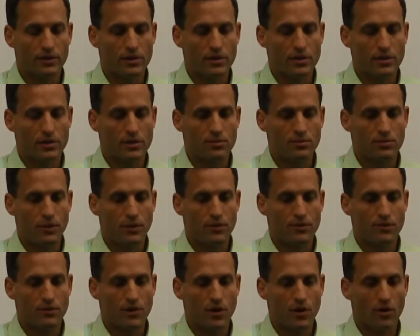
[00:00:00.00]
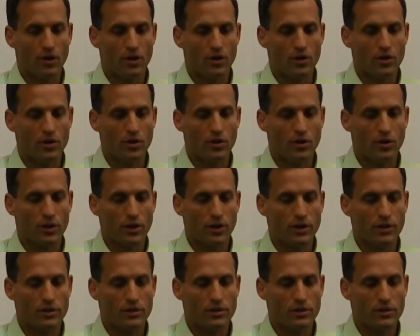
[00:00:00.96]
Just be very
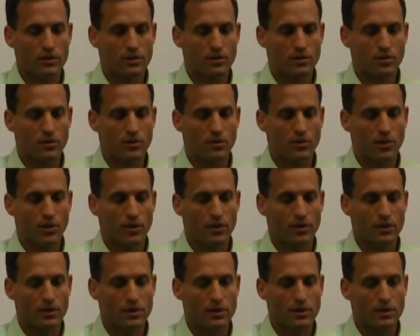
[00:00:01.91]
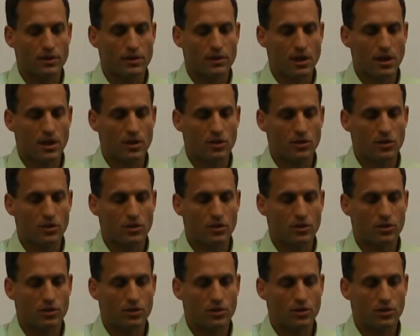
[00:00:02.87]
curious. What are the
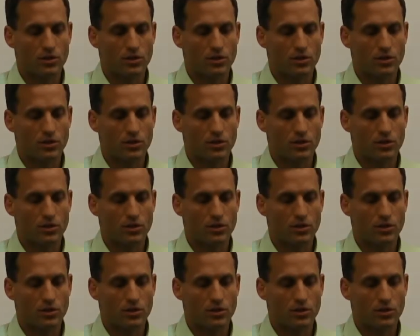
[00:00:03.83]
sensations?